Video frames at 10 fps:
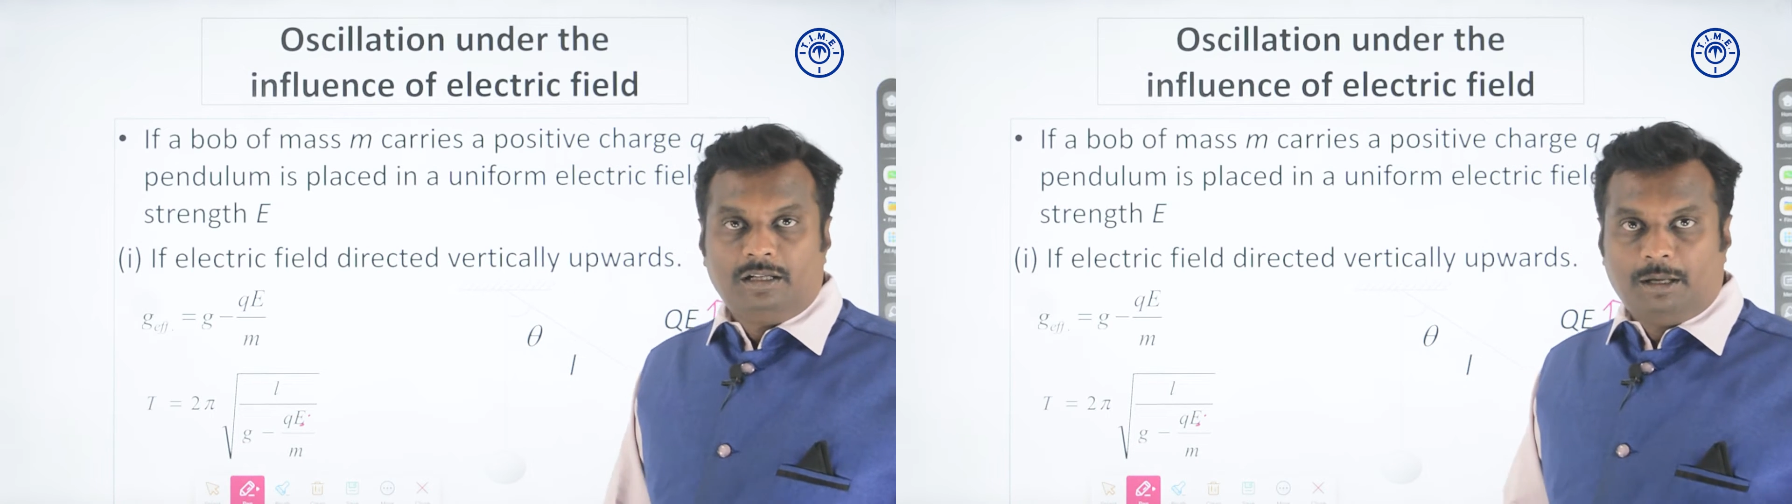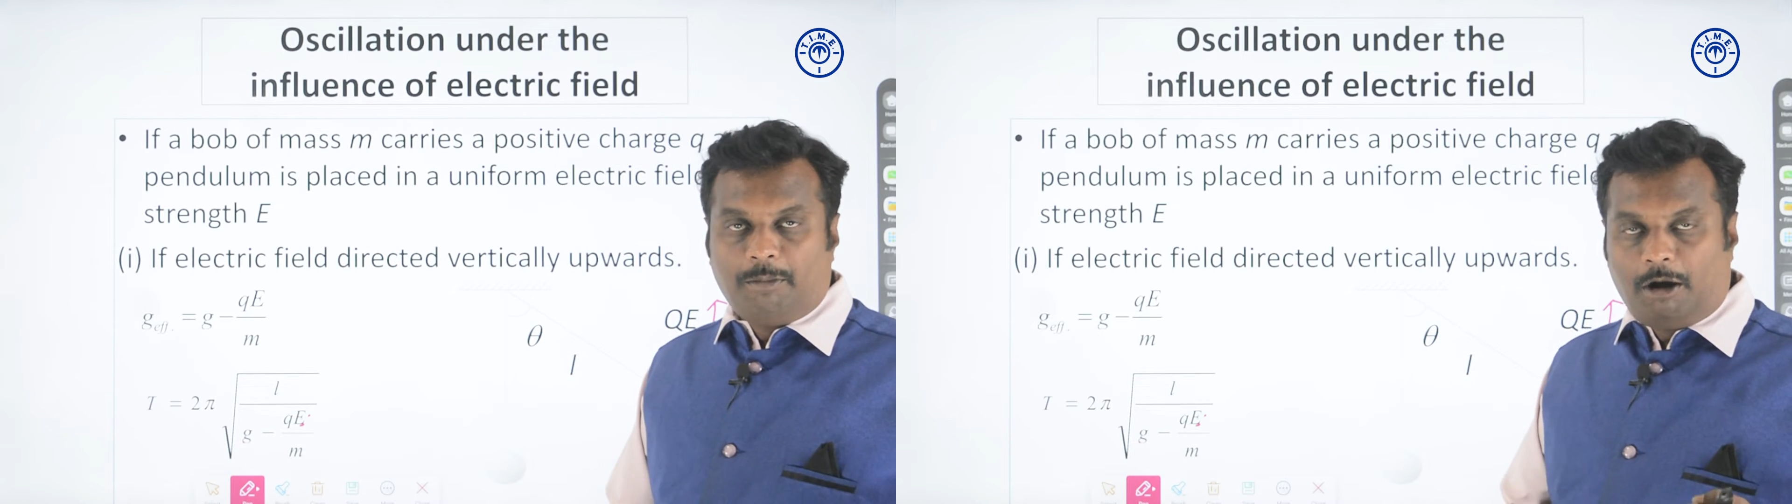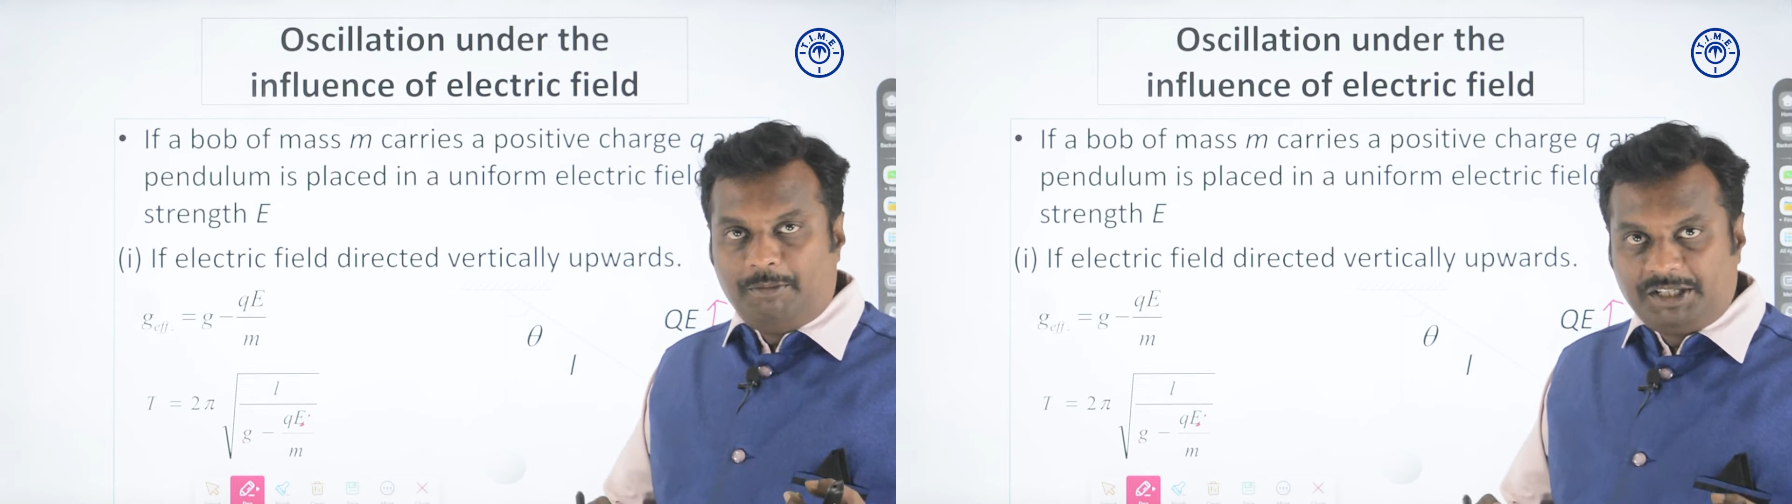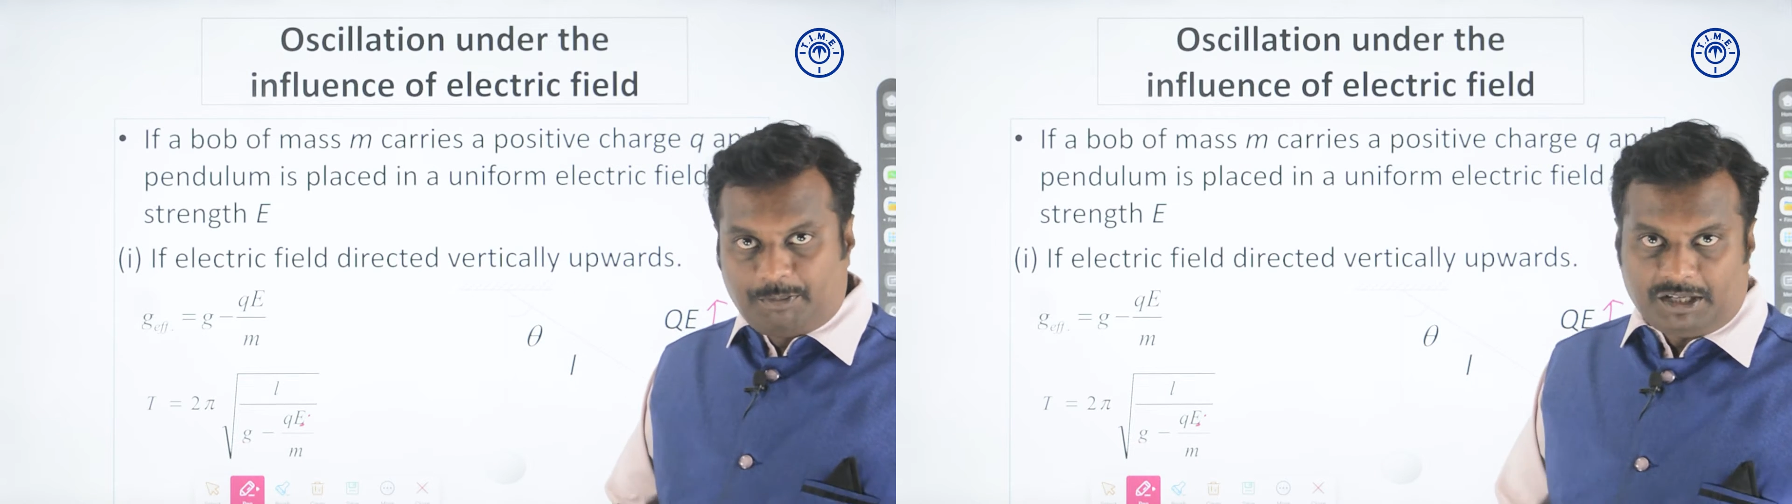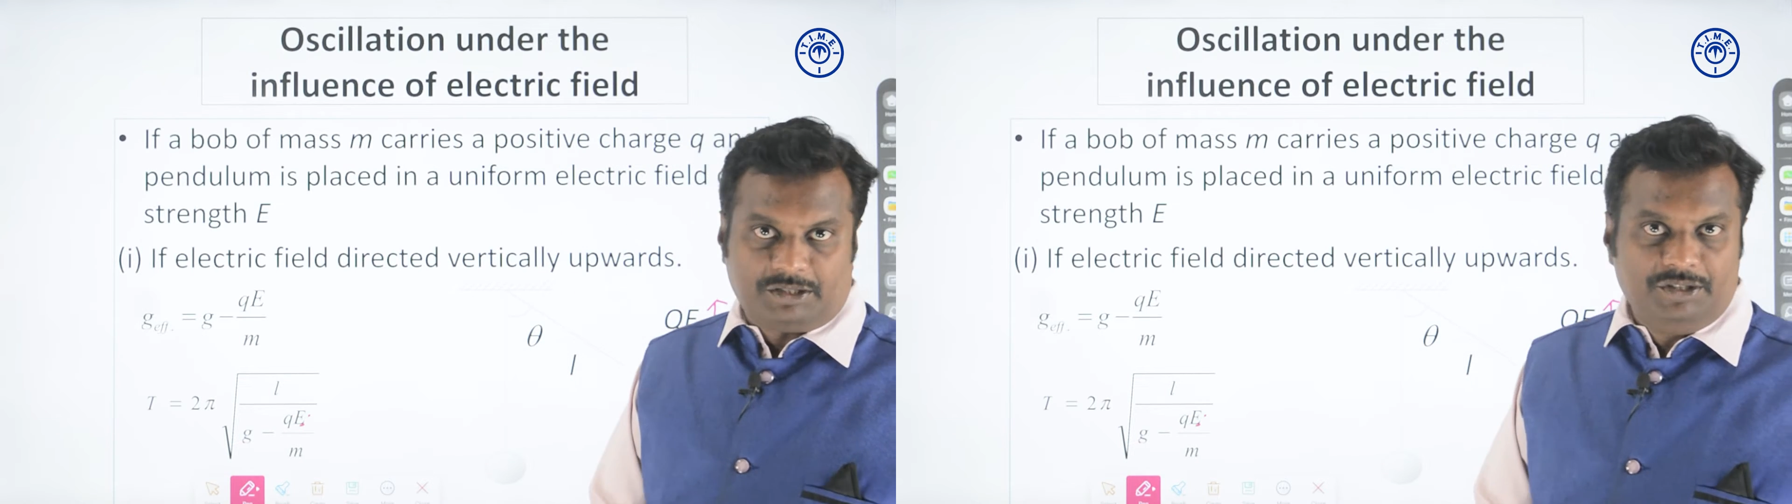the bob is
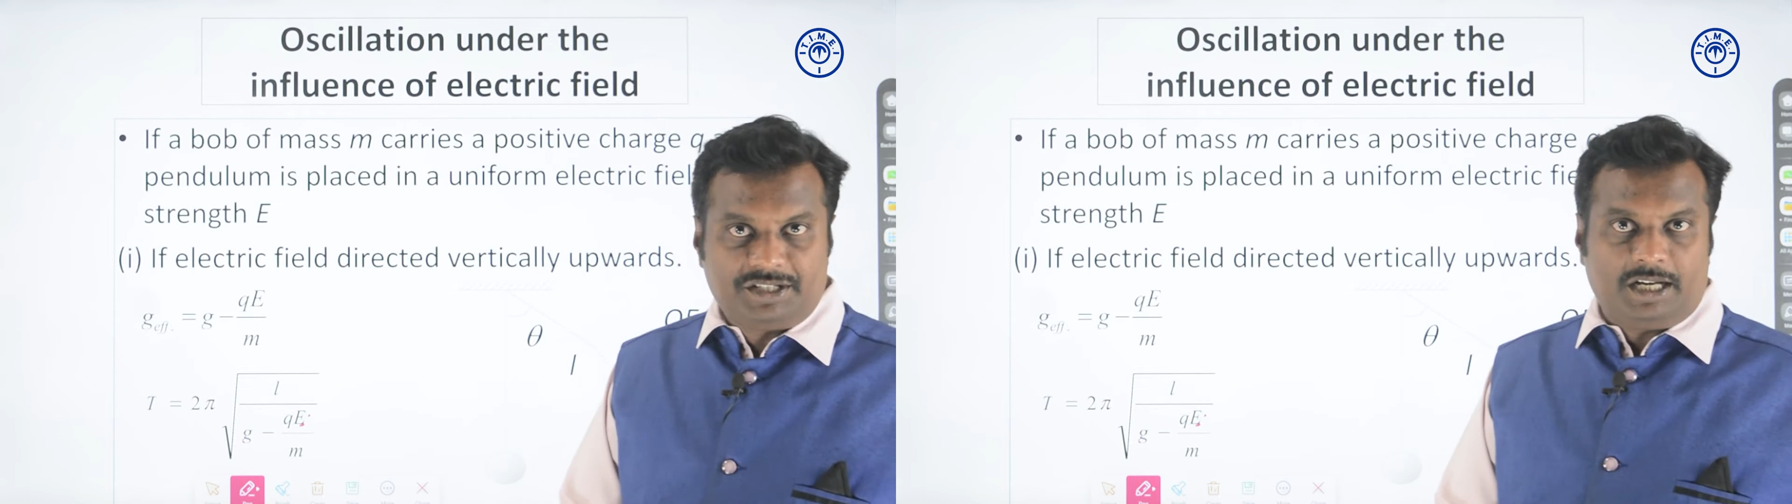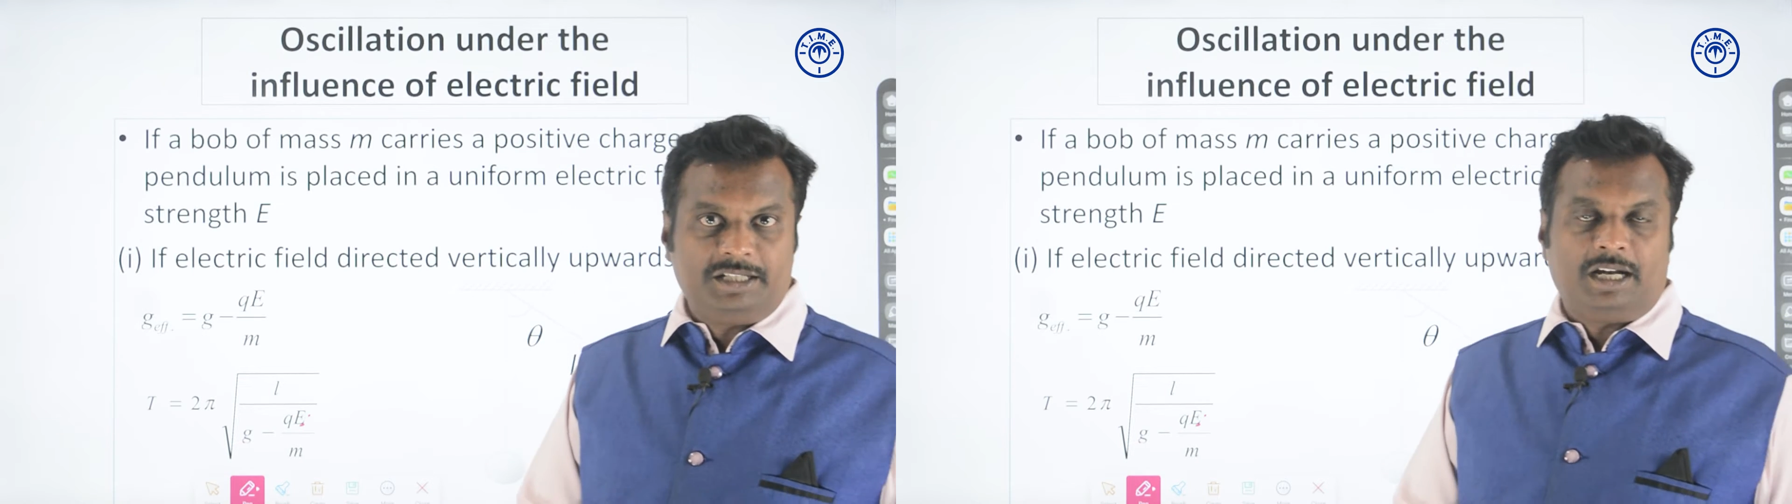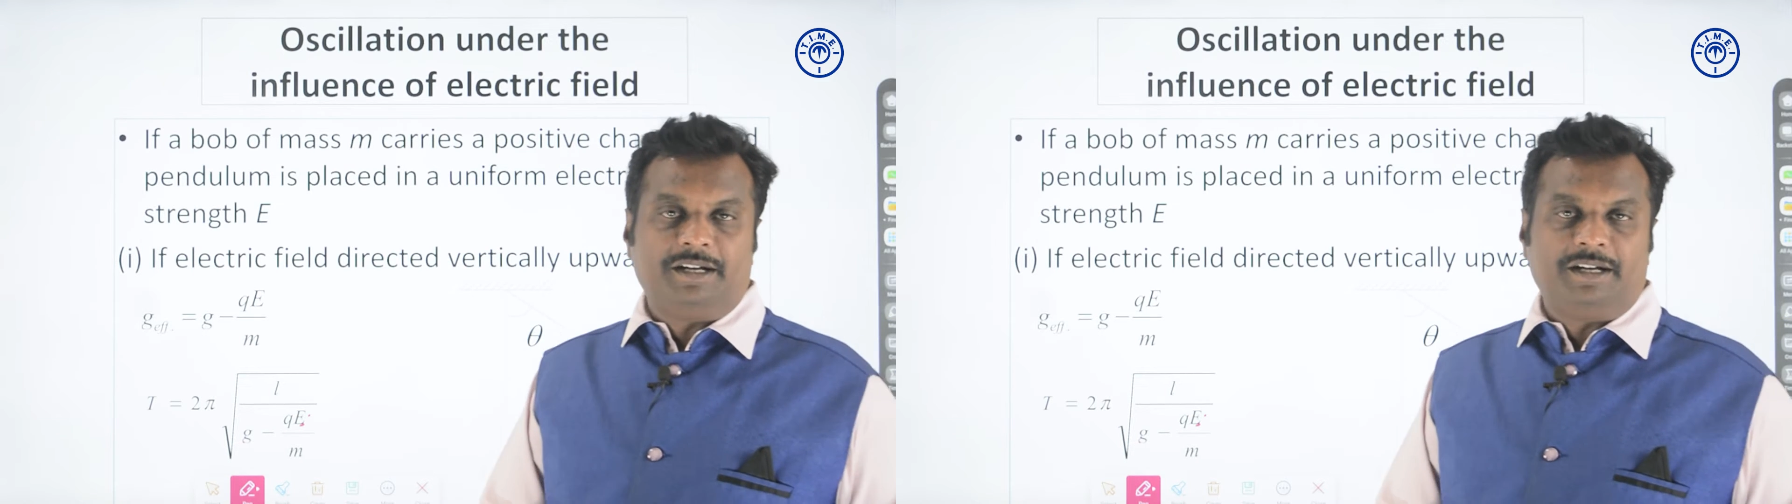positively charged